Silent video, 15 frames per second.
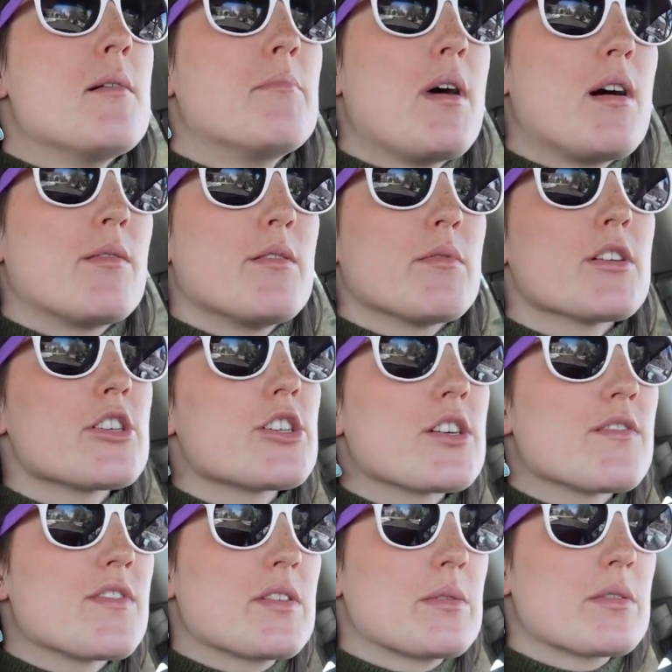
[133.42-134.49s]
but we weren't
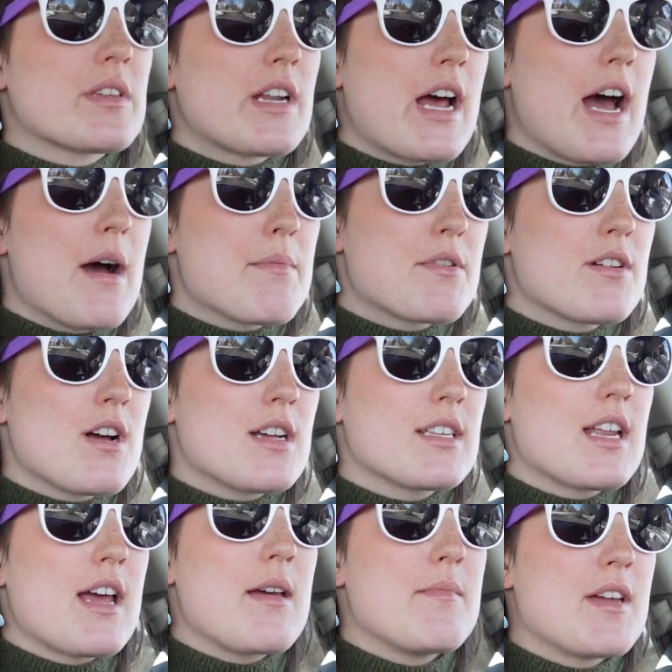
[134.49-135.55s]
sure if this was going to happen or not
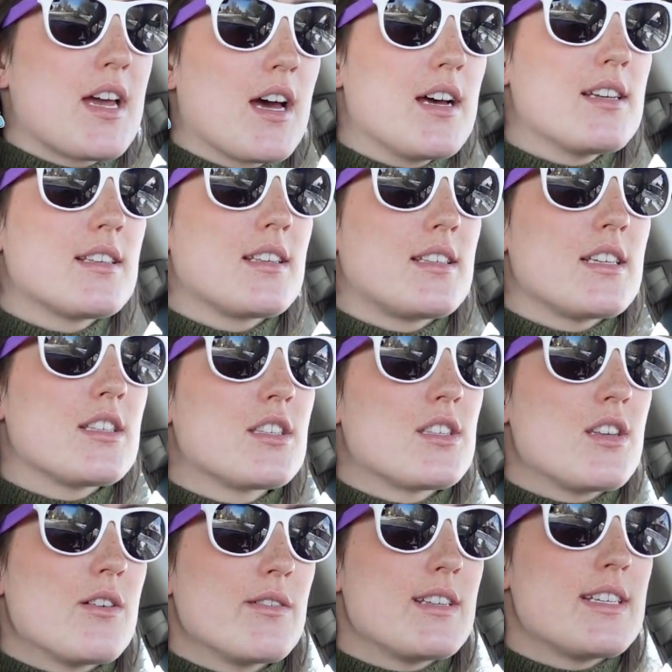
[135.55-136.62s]
today because it did
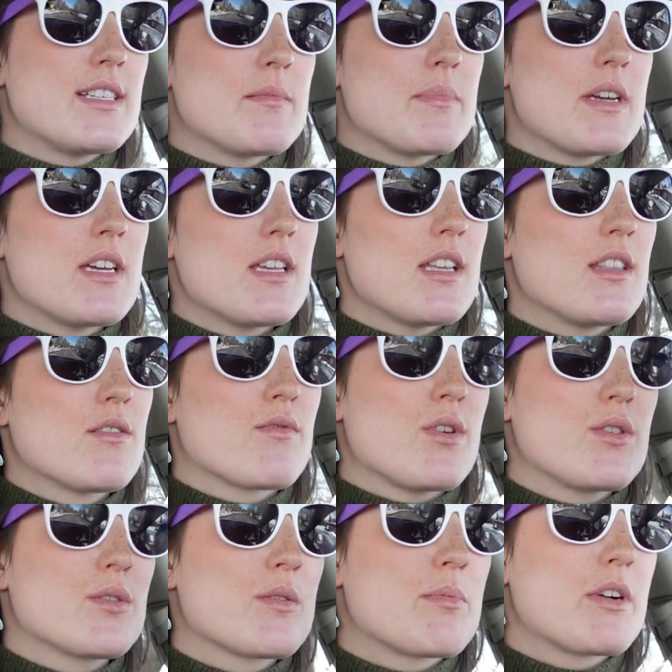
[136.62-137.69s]
snow a decent bit and the
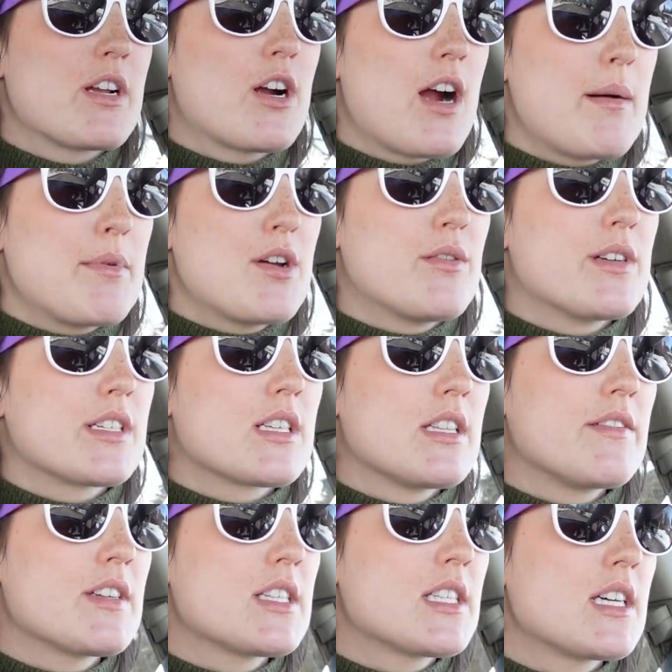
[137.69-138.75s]
roads were pretty crappy going to
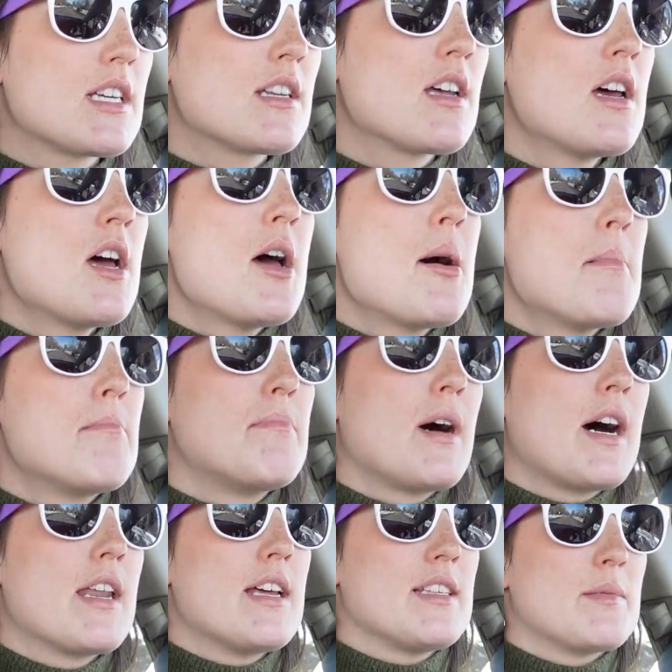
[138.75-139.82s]
Livingston
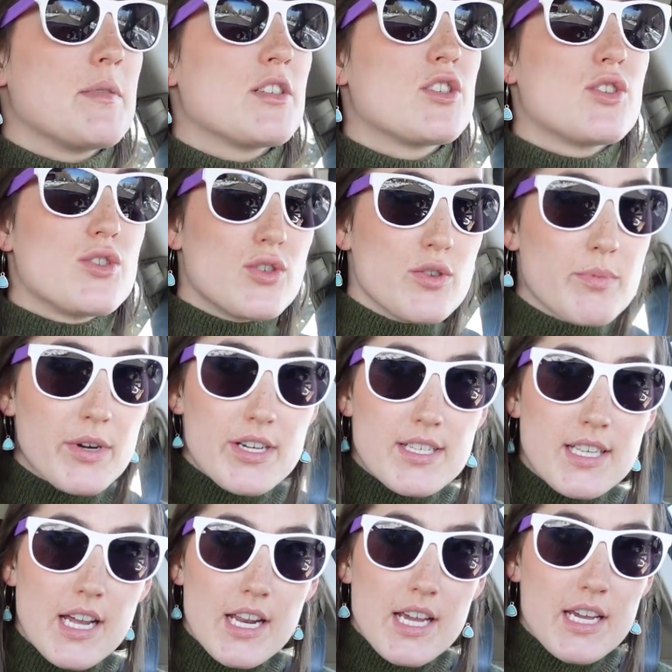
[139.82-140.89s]
but it's been super
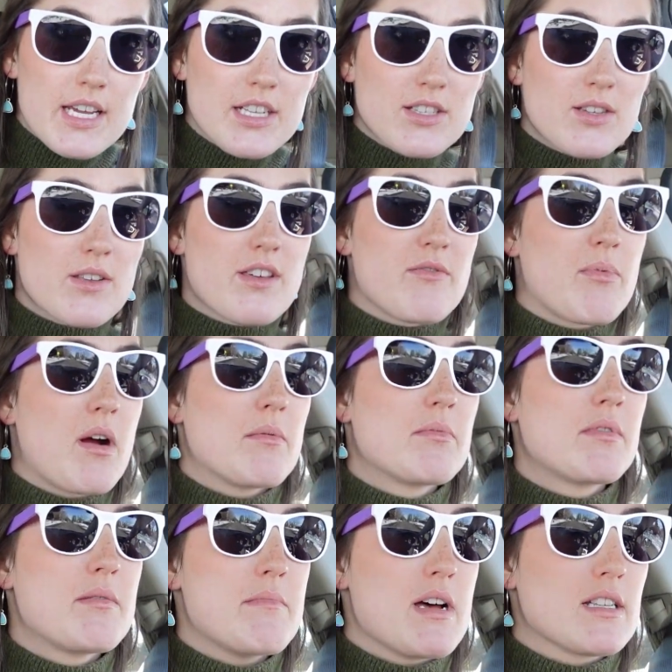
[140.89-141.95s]
sunny and so they've
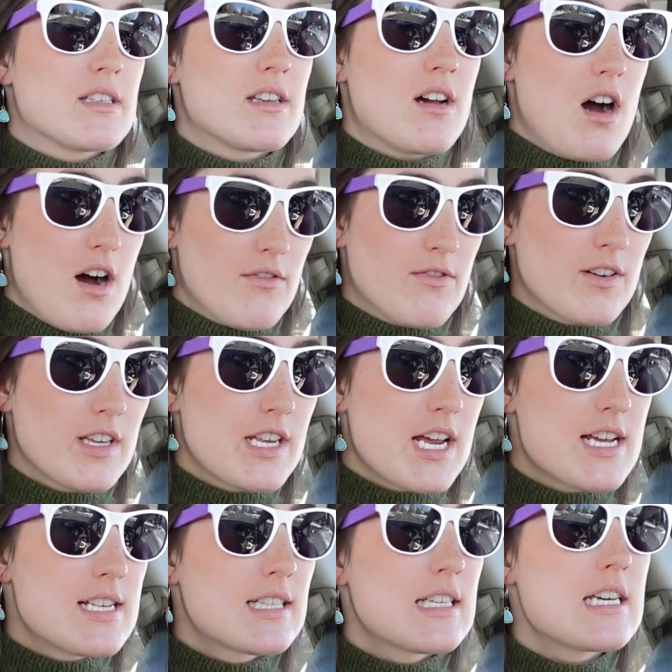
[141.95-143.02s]
probably melted off really
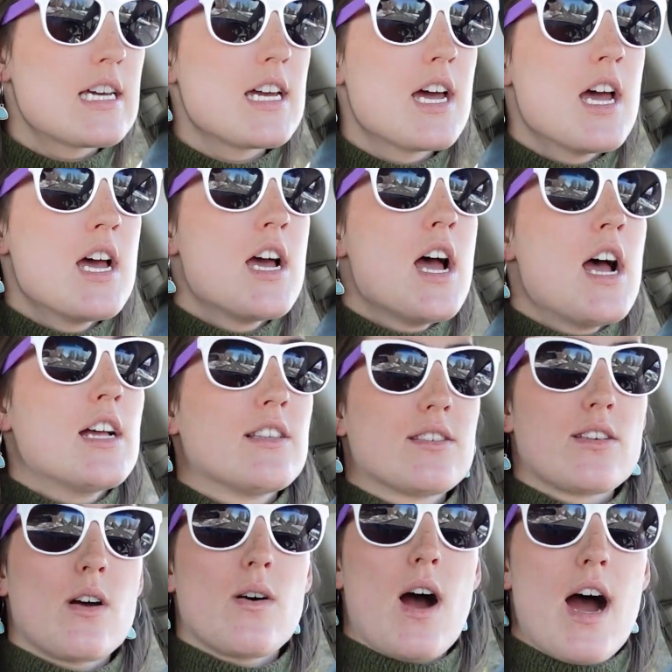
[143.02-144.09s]
nicely. And
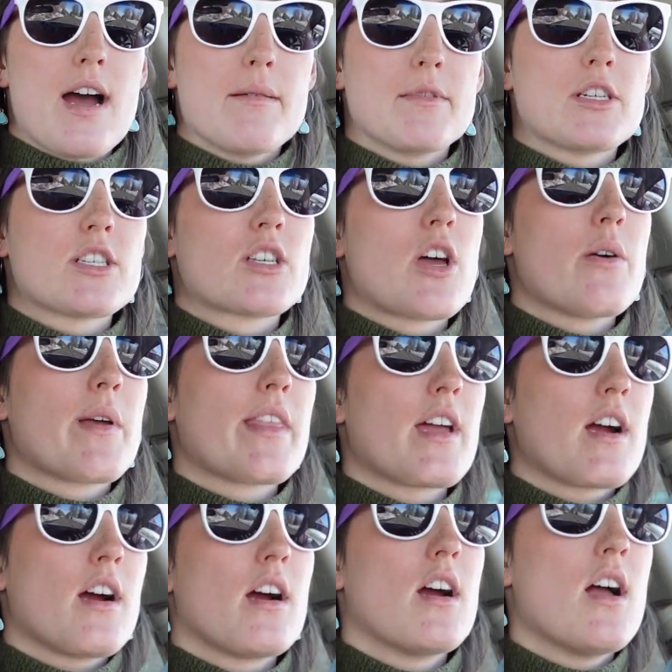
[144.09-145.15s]
so I'm just going
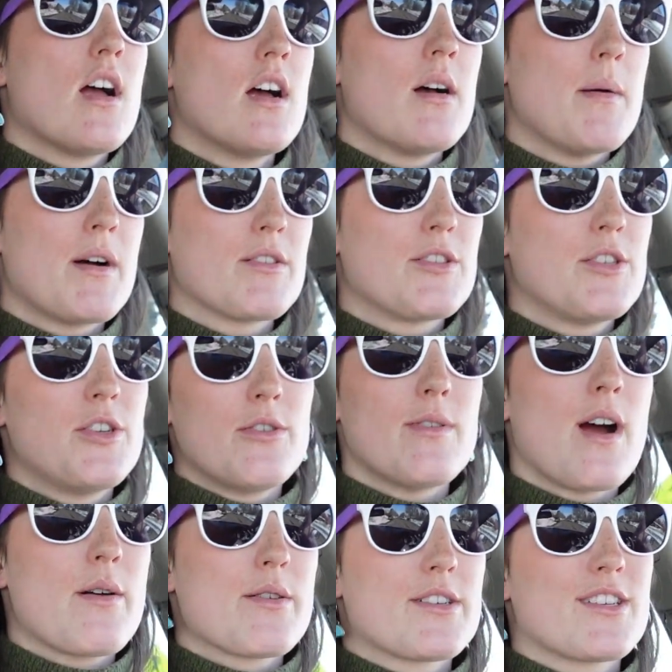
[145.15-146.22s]
there about two
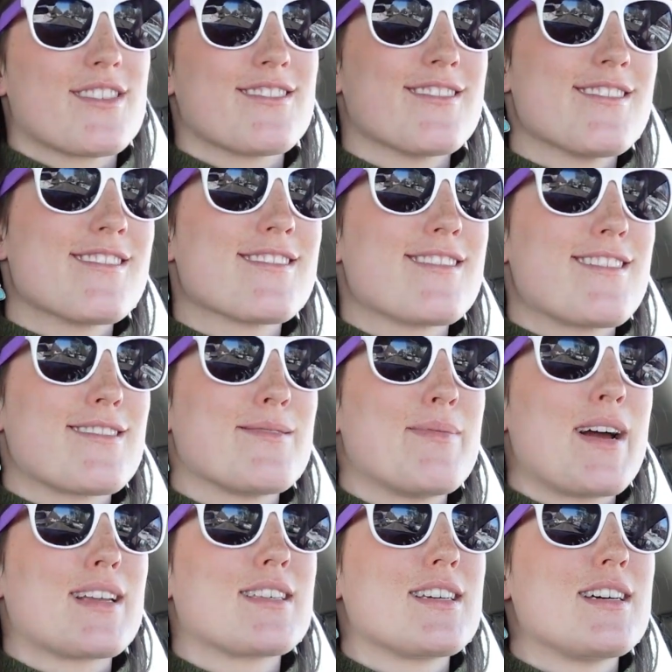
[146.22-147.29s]
hours earlier than
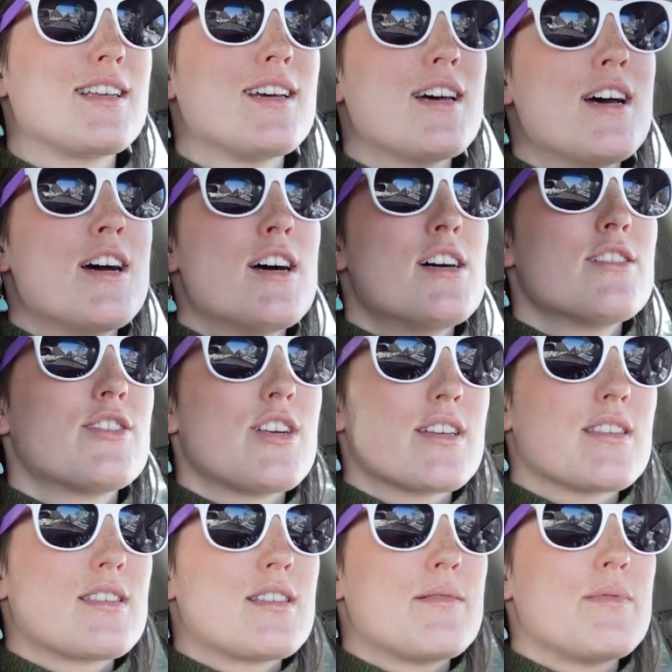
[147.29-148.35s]
expected
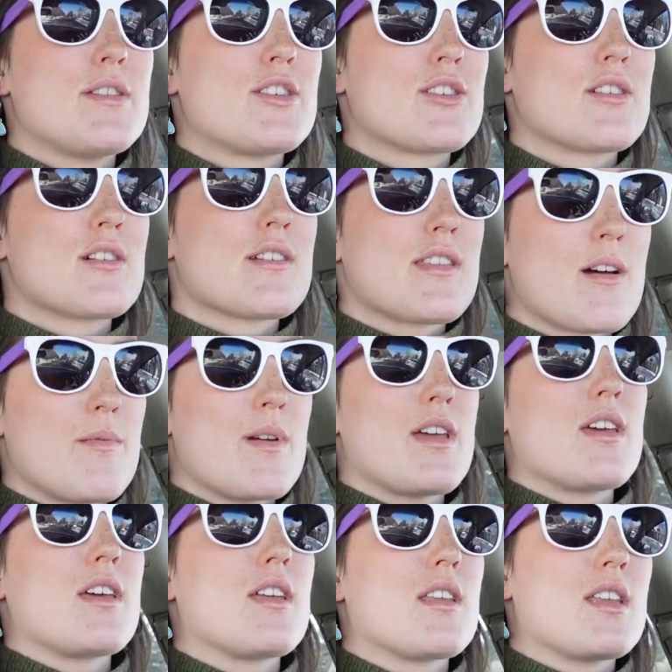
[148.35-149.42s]
just to be sure that we
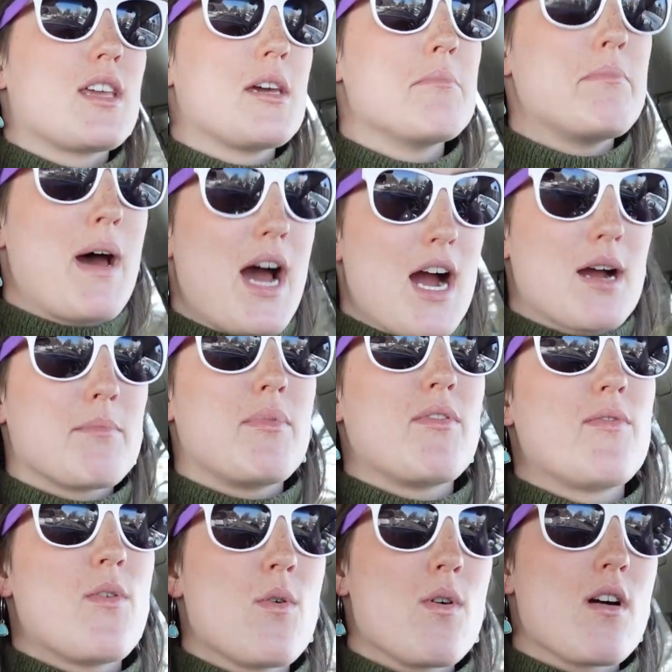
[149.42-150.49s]
can get back
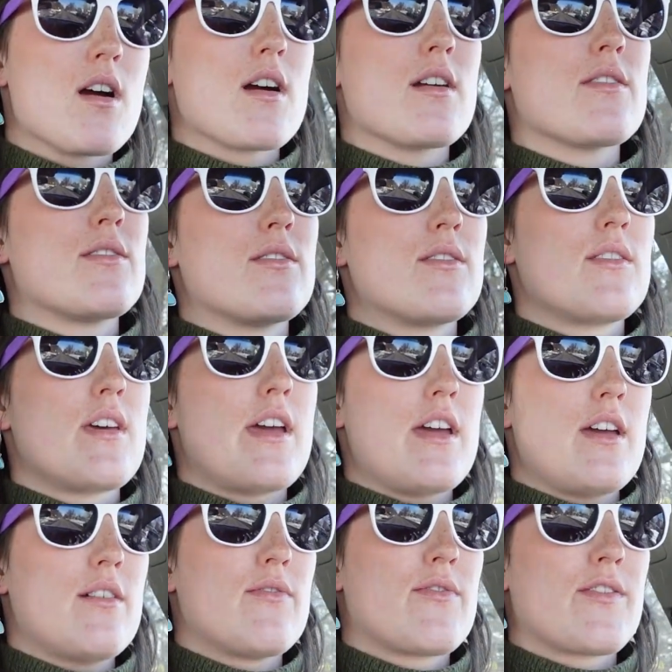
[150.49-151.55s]
before
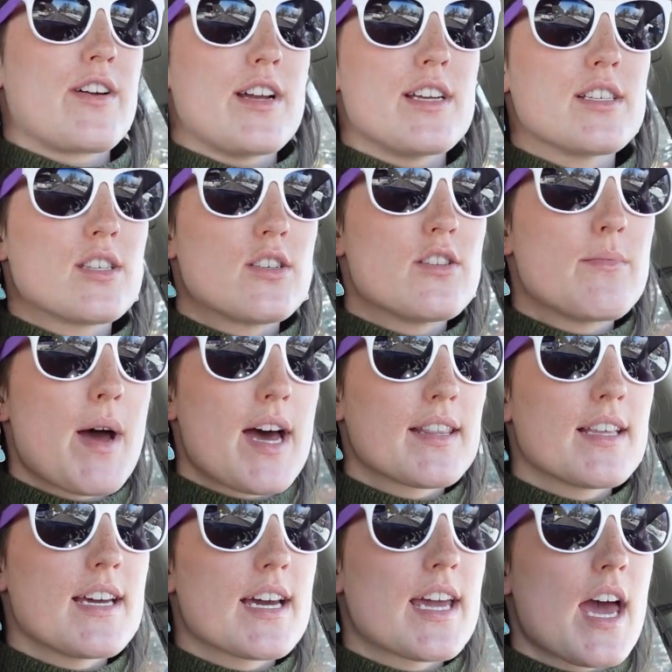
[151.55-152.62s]
they freeze too
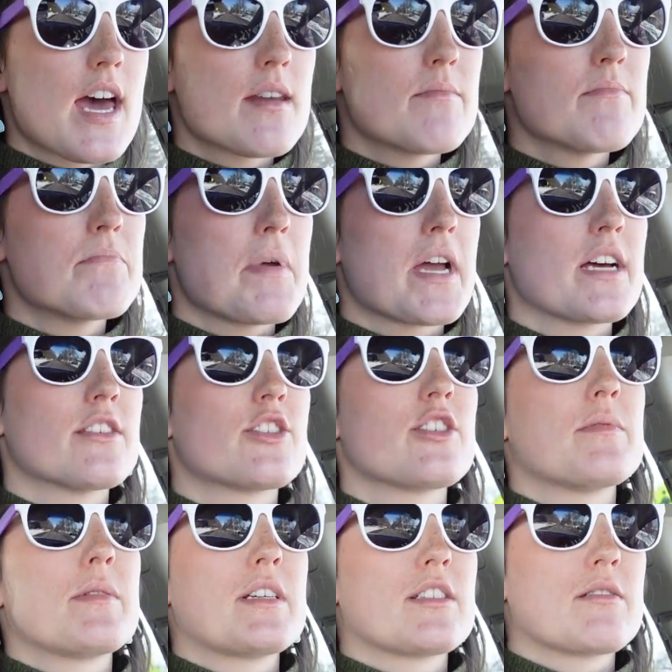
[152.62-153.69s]
badly again because
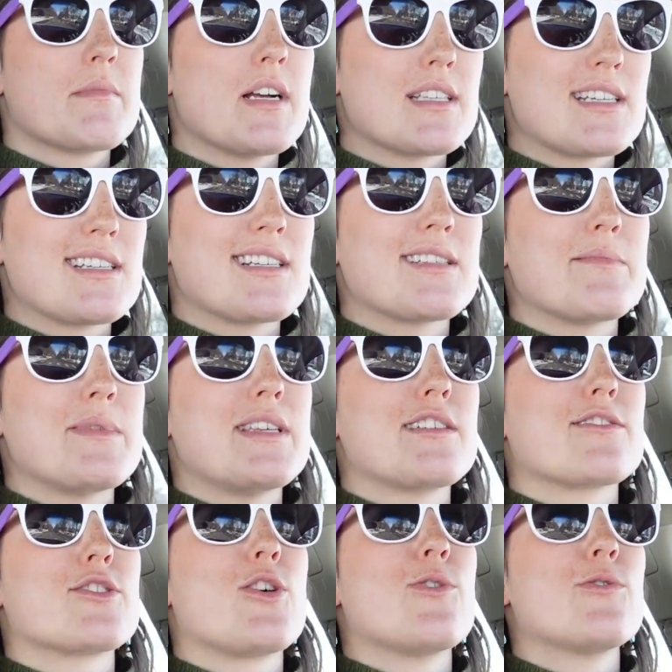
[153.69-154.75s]
just because they're melting doesn't mean
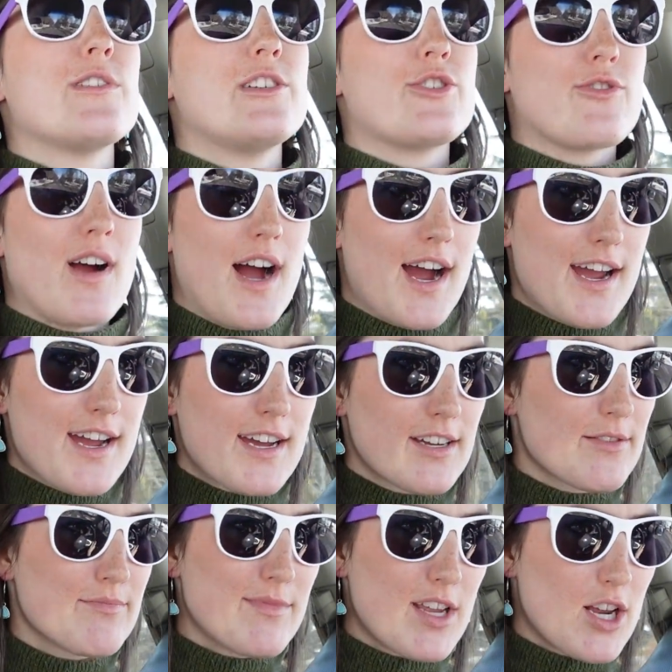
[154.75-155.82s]
they're totally
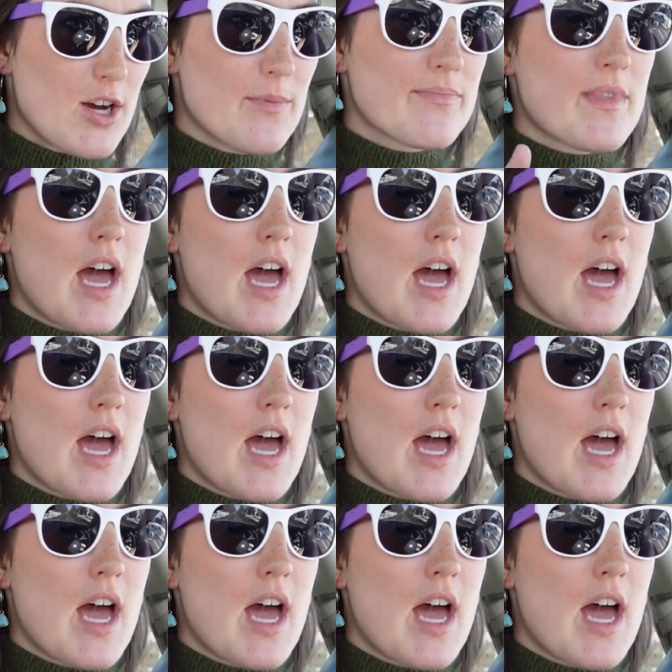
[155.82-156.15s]
drying, you know?